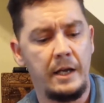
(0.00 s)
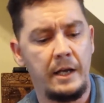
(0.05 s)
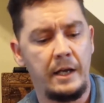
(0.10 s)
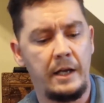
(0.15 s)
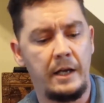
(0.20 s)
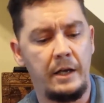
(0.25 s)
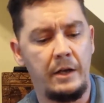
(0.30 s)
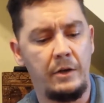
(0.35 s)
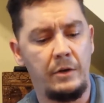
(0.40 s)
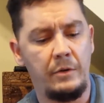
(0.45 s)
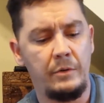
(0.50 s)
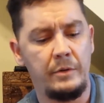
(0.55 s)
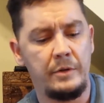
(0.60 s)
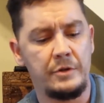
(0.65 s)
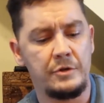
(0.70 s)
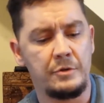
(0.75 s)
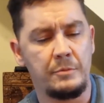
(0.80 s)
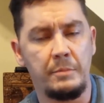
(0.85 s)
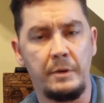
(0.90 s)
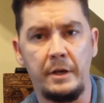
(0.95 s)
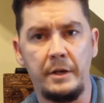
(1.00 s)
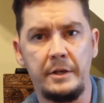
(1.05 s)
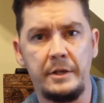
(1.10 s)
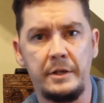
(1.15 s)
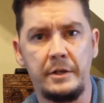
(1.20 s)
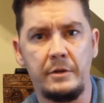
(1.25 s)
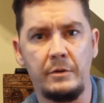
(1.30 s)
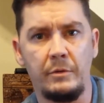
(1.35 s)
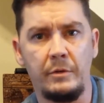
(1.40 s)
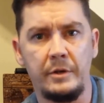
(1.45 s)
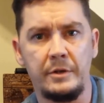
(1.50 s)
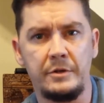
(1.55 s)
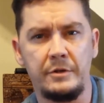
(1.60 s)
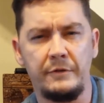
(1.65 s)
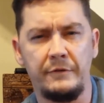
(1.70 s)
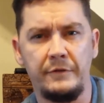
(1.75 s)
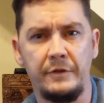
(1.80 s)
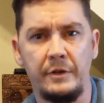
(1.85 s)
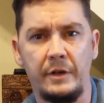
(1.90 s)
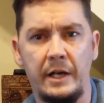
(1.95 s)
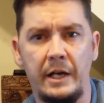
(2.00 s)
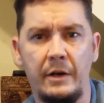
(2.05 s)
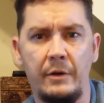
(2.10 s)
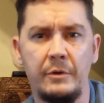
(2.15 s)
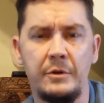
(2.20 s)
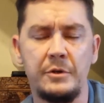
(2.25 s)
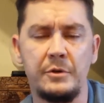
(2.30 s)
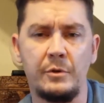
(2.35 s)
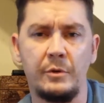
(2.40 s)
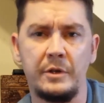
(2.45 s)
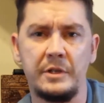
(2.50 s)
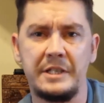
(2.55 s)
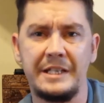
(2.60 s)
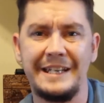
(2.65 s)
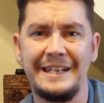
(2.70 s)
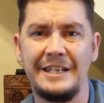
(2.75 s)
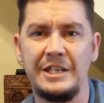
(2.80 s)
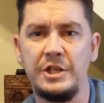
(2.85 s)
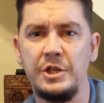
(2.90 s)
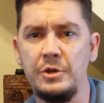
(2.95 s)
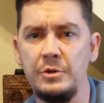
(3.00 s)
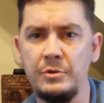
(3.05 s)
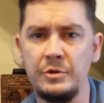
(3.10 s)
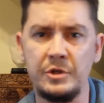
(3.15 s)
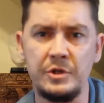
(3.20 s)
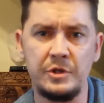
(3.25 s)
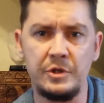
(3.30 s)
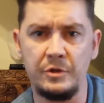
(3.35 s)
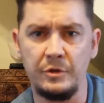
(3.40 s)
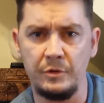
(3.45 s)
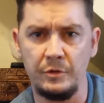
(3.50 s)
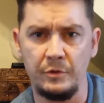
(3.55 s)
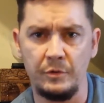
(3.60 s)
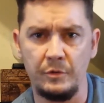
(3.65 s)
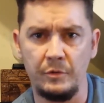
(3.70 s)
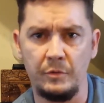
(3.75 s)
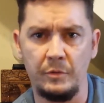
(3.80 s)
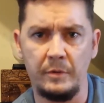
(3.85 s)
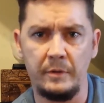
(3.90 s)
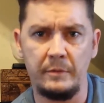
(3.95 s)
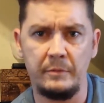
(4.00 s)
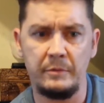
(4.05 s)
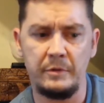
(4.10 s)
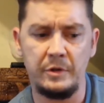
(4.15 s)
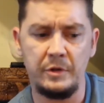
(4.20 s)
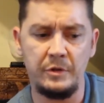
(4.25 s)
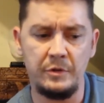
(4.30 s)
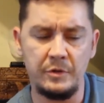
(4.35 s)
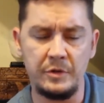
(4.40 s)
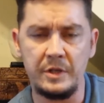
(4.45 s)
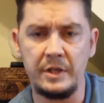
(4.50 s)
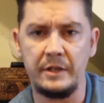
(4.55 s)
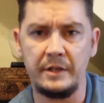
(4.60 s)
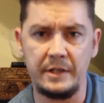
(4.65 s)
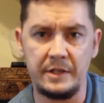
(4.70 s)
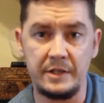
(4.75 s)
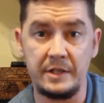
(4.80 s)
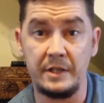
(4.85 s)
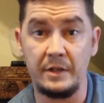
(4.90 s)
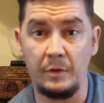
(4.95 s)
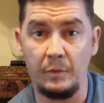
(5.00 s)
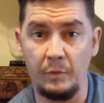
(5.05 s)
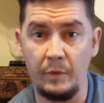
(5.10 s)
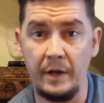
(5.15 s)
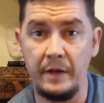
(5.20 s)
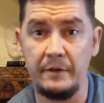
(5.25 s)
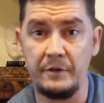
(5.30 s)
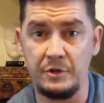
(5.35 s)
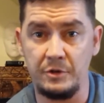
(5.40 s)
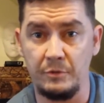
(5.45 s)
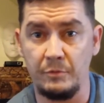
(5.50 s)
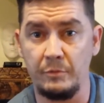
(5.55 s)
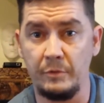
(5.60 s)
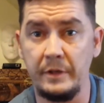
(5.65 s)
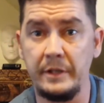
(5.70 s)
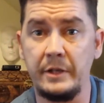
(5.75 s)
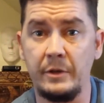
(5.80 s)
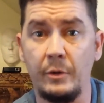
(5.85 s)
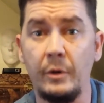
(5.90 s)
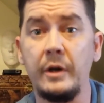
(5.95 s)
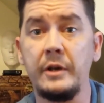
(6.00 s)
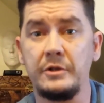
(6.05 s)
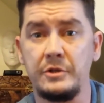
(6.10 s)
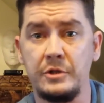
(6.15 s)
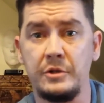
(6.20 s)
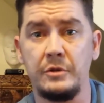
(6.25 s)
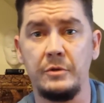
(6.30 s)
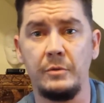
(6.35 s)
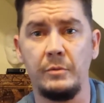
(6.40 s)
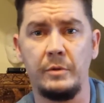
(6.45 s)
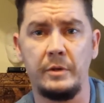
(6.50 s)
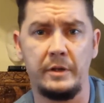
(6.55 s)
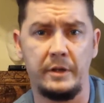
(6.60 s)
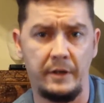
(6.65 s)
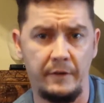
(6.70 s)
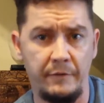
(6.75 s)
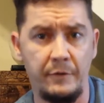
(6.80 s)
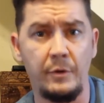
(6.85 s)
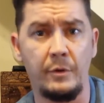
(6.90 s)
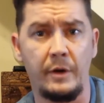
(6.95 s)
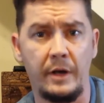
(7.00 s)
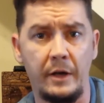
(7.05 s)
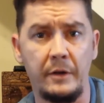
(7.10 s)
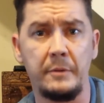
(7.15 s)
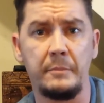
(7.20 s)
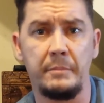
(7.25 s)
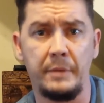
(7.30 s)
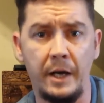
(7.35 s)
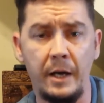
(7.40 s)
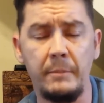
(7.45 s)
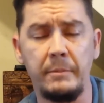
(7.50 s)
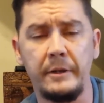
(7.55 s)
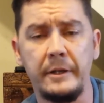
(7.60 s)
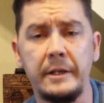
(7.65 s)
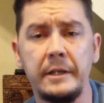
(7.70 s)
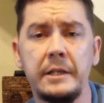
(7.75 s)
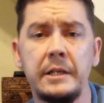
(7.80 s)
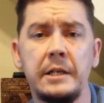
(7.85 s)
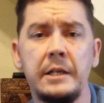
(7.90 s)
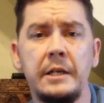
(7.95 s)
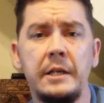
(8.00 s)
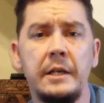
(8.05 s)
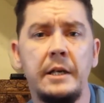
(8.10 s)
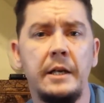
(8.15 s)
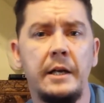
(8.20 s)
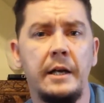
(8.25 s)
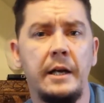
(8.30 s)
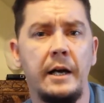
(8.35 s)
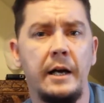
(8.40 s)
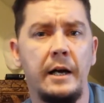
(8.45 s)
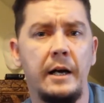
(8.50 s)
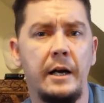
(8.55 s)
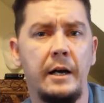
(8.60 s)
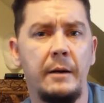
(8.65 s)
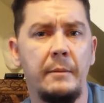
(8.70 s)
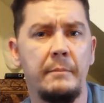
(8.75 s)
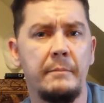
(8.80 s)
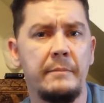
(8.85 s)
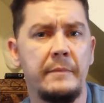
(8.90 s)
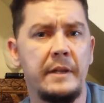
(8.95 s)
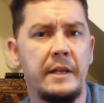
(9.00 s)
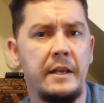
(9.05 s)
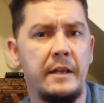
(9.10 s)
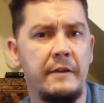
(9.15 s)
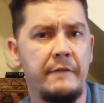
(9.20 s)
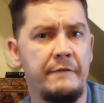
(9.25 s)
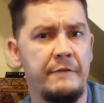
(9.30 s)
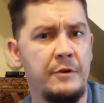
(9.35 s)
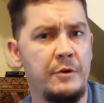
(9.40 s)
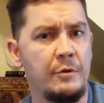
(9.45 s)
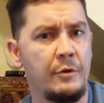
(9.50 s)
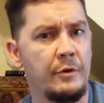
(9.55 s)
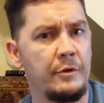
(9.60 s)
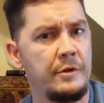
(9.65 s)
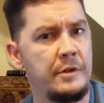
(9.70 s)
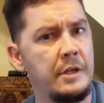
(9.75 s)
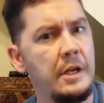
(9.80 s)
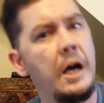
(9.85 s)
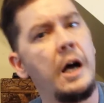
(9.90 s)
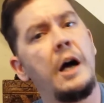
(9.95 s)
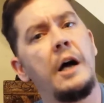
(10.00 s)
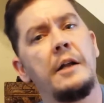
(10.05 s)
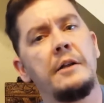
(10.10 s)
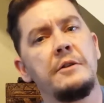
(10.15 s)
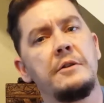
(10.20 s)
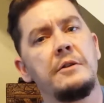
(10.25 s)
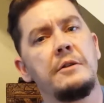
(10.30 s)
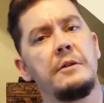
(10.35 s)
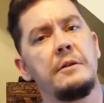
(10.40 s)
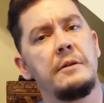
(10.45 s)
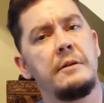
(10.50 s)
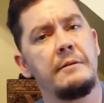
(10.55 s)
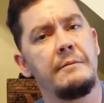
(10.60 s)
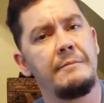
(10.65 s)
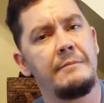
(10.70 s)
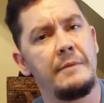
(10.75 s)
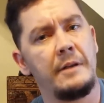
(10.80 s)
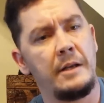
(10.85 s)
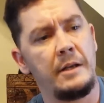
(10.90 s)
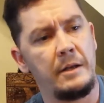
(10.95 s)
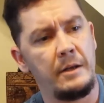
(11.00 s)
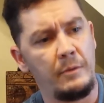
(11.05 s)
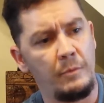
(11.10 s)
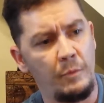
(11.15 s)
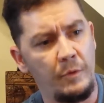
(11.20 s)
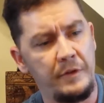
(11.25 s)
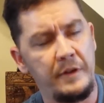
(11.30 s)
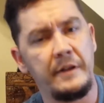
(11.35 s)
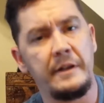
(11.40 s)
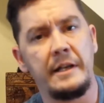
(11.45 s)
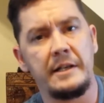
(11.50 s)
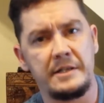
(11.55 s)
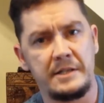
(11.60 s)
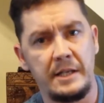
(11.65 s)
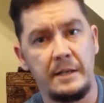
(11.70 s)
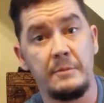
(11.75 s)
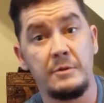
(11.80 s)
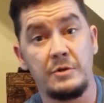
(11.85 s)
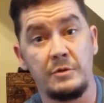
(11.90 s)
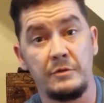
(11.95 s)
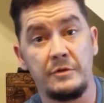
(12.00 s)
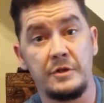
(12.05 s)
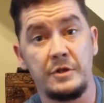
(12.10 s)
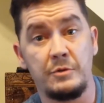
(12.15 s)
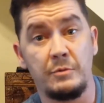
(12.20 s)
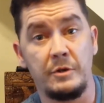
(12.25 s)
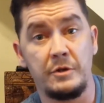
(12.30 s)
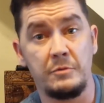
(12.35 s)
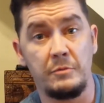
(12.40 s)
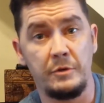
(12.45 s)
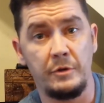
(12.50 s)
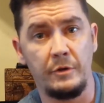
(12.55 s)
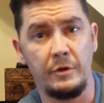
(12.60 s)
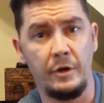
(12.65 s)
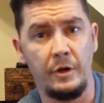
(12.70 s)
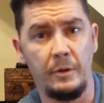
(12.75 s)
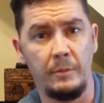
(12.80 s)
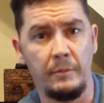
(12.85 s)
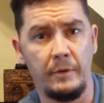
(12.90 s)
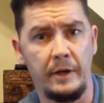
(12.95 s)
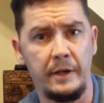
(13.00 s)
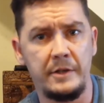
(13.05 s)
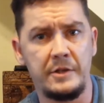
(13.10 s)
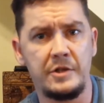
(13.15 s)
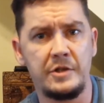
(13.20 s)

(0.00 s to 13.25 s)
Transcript: How is your body going to feel? How are you going to get used to using this in a way that you're really going to if you're out in public, if you're not within that same sort of situation when you're home, right?